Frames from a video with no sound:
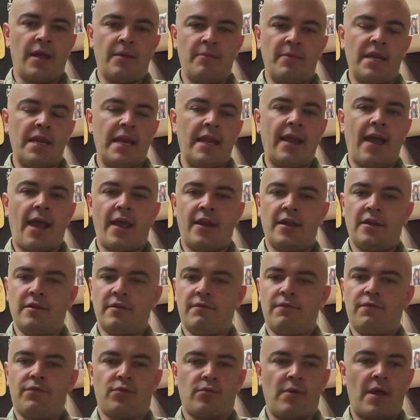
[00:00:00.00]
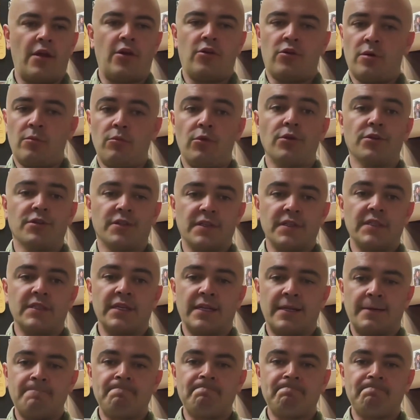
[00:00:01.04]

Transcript: any kind of threat or emergency.